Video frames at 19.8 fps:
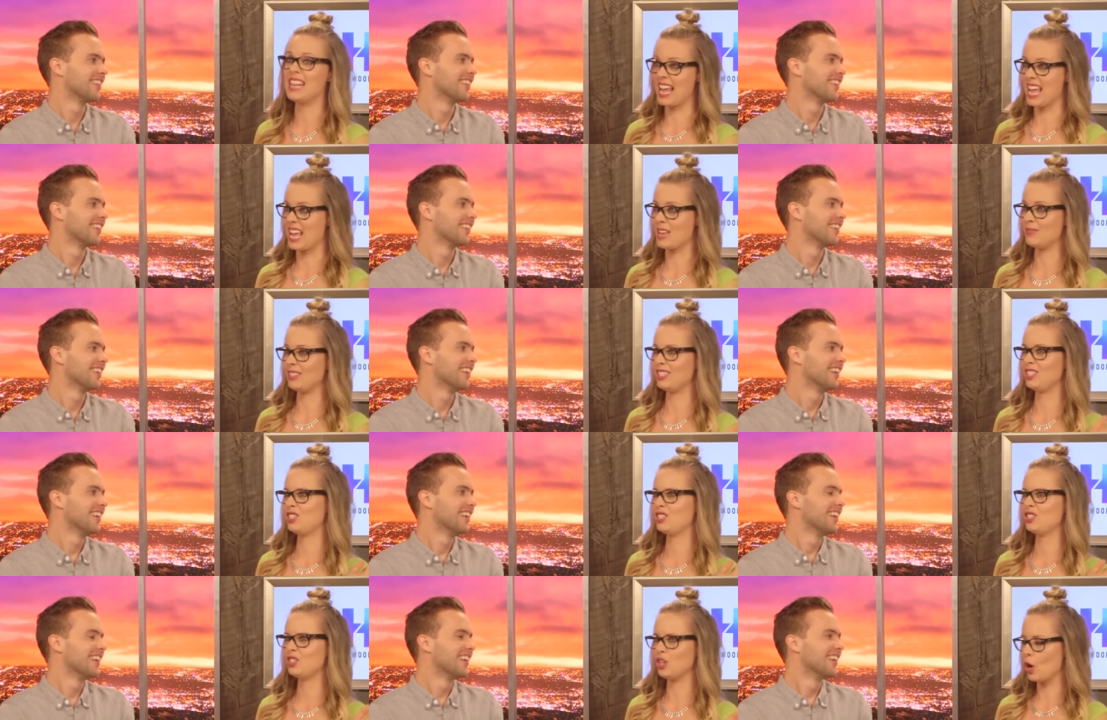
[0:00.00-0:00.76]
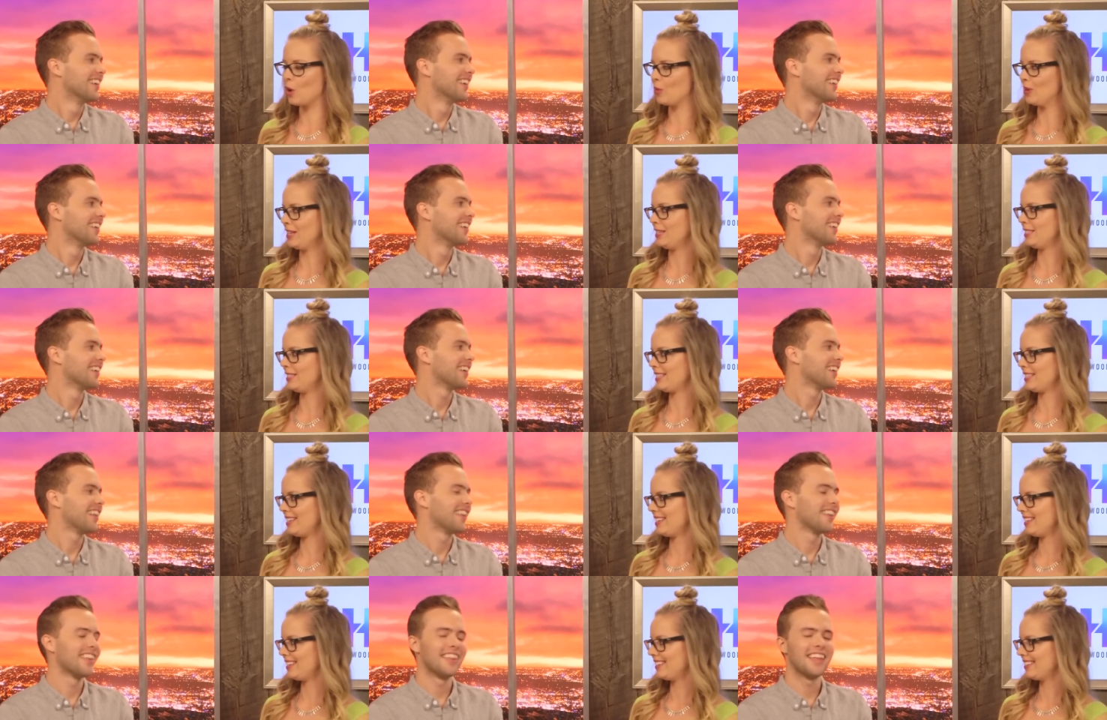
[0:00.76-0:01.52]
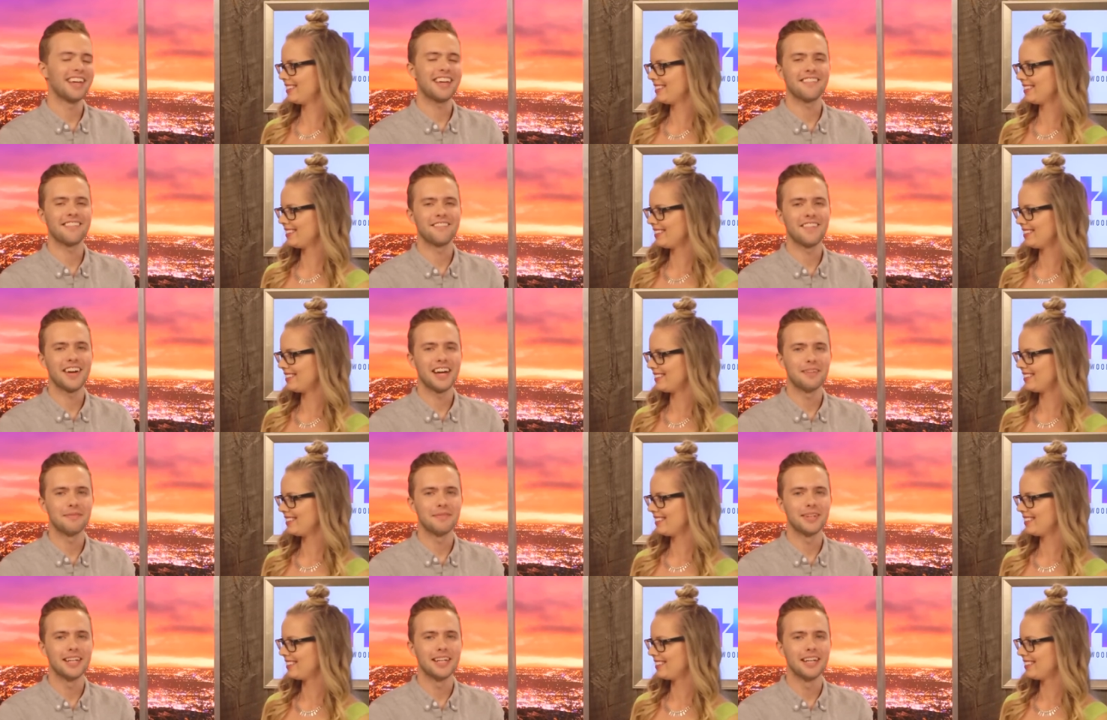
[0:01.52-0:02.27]
Speaker 1: name. It's so easy.
Speaker 2: And then they can
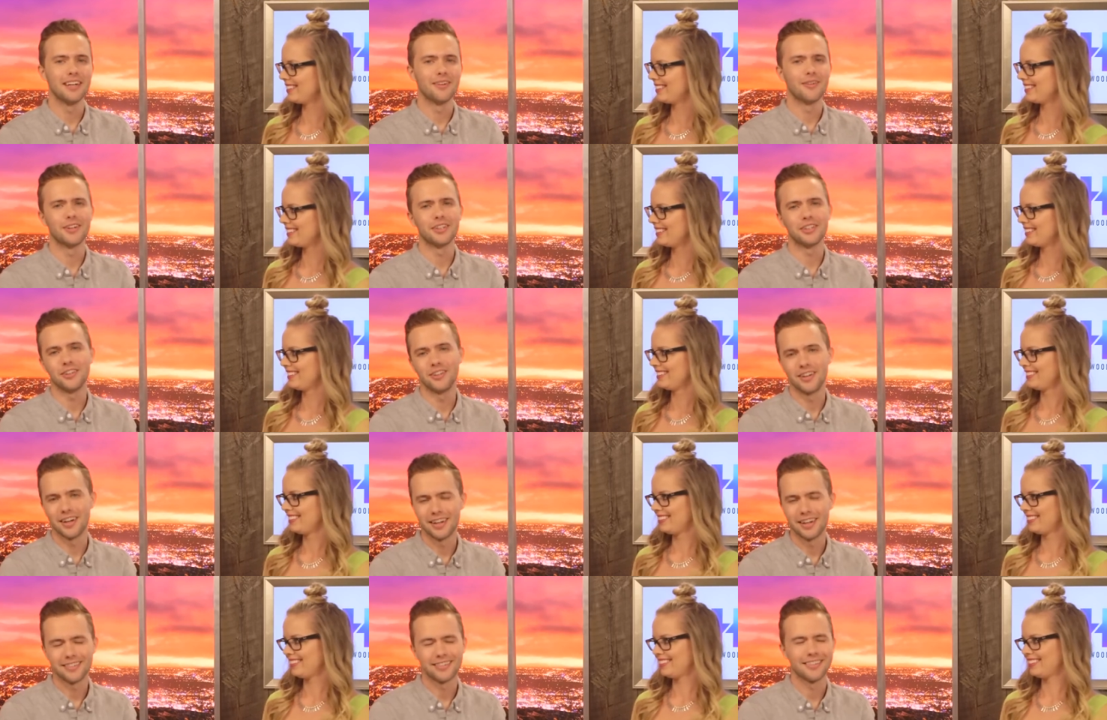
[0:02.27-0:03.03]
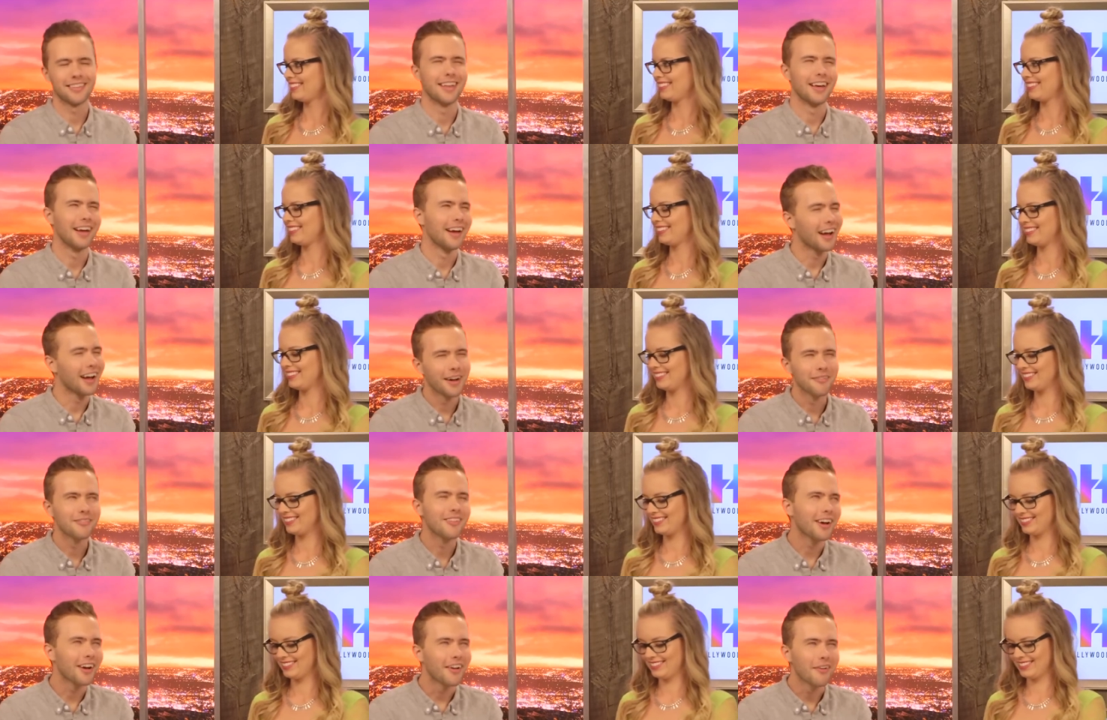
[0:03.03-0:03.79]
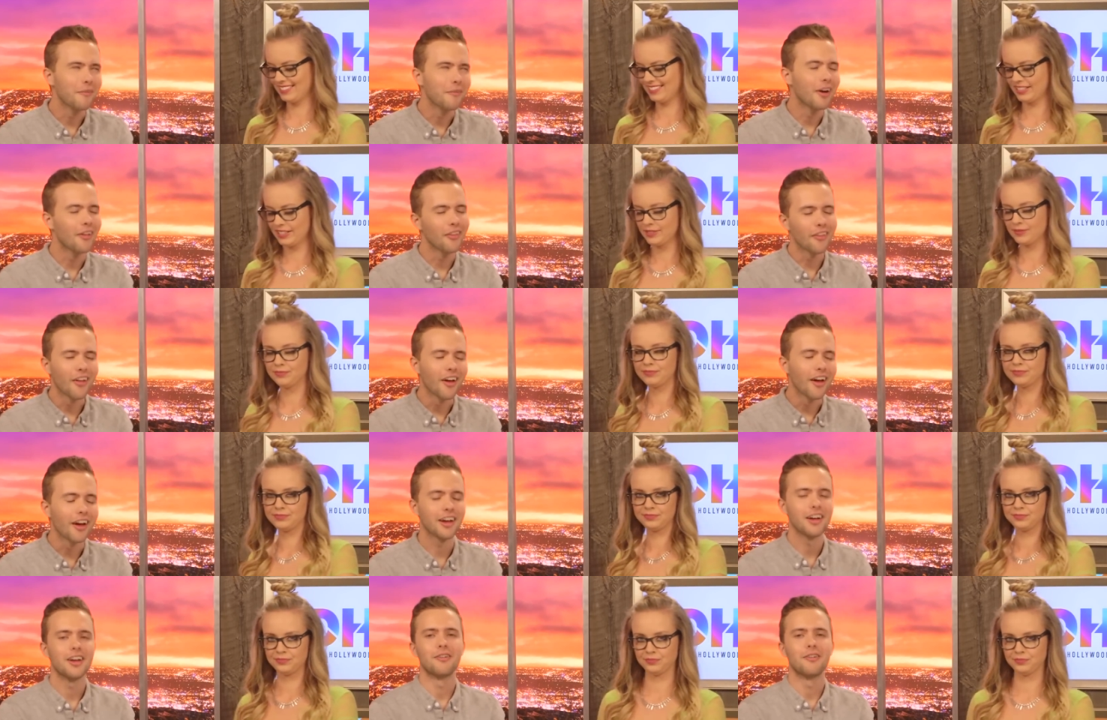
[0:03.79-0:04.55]
find me, or you guys, they. I'm talking about
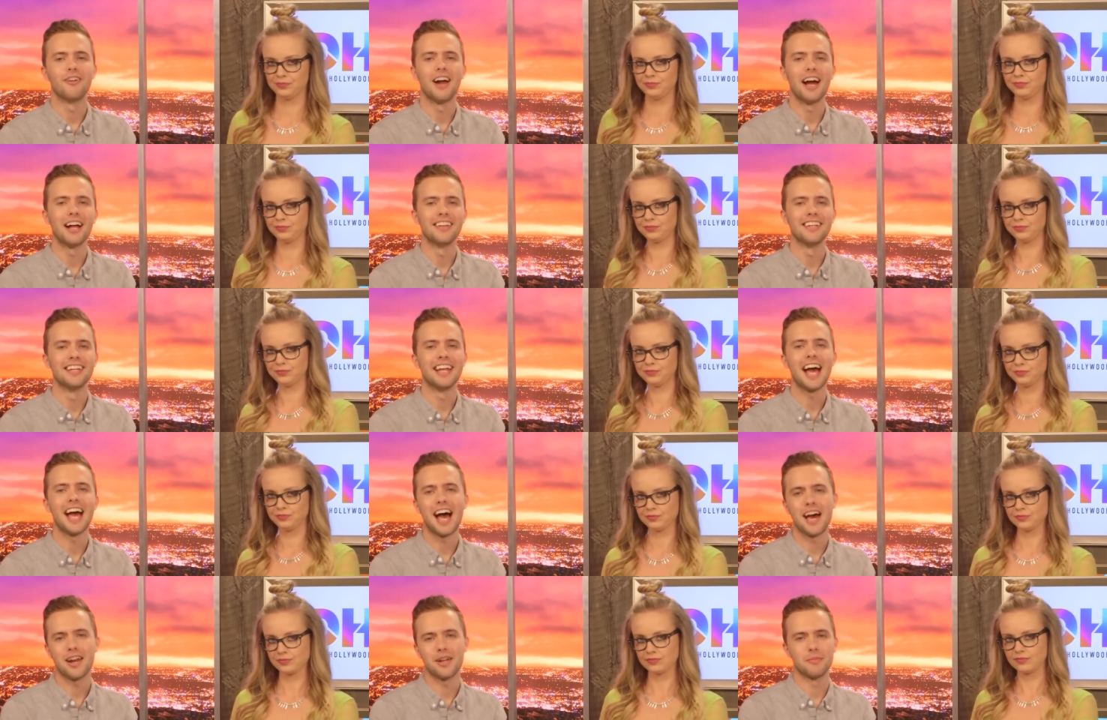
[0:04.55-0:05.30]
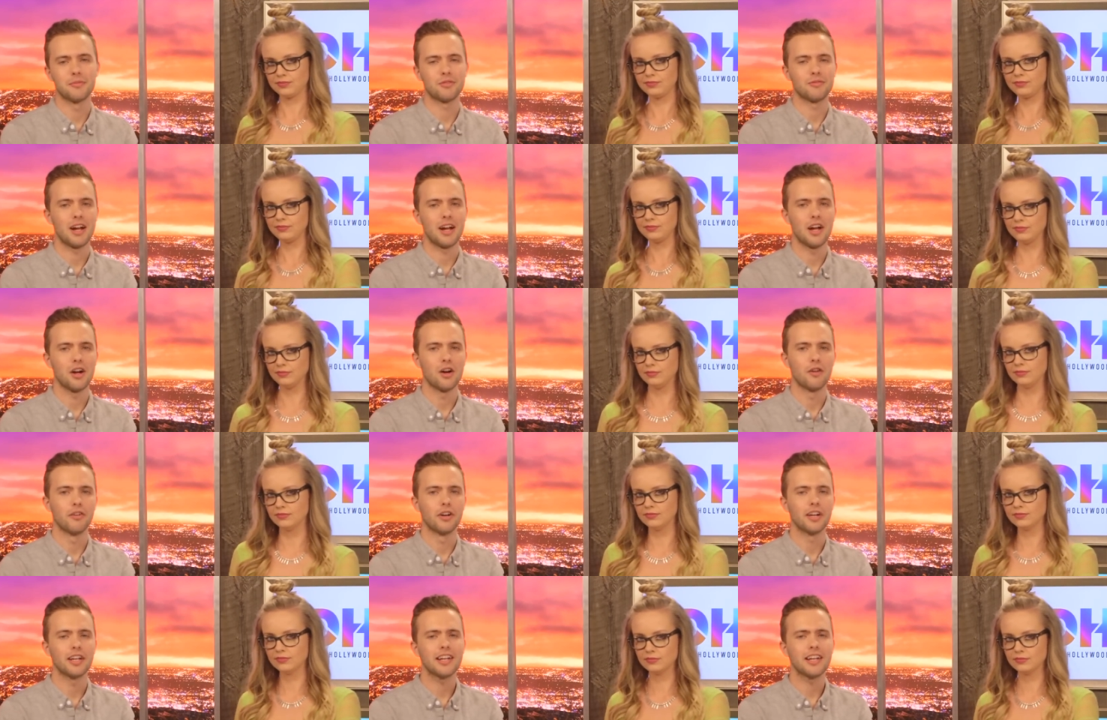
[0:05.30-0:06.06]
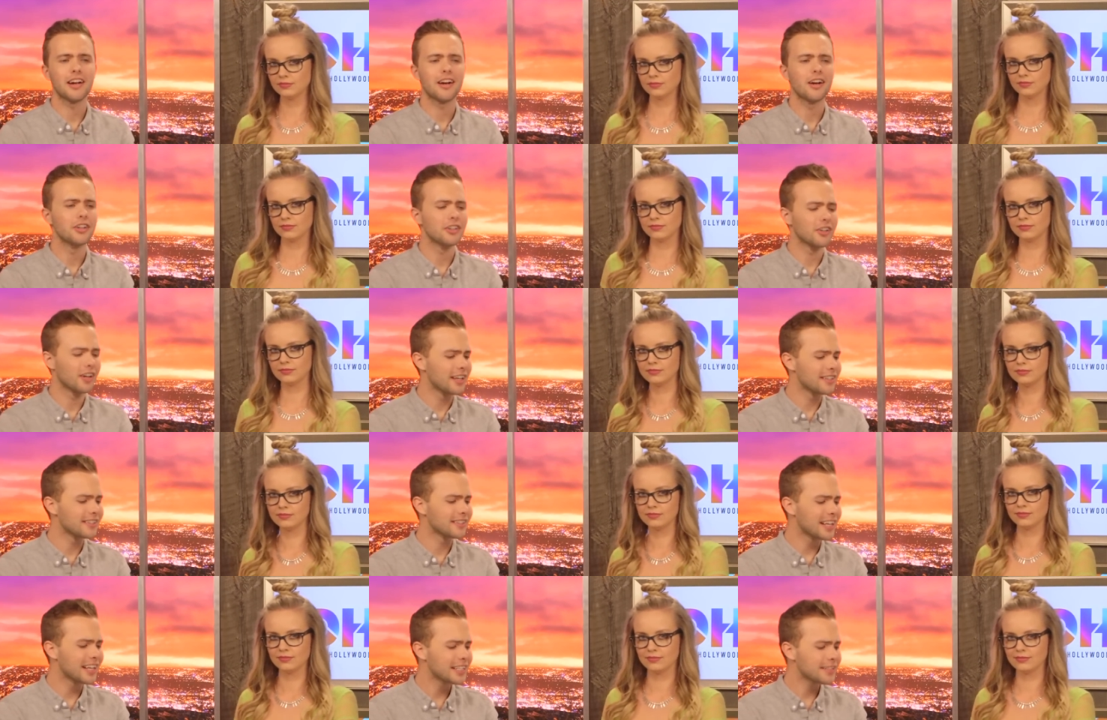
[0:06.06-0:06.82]
they. Ryland Adams right over here. You
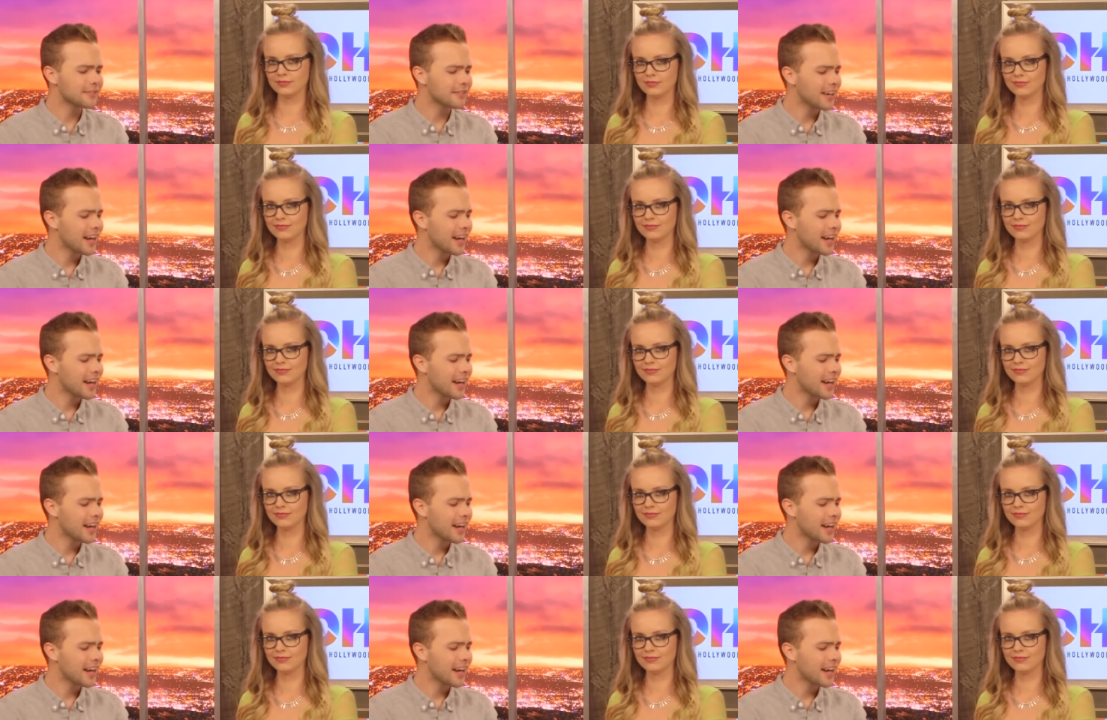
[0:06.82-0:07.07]
guys, thanks for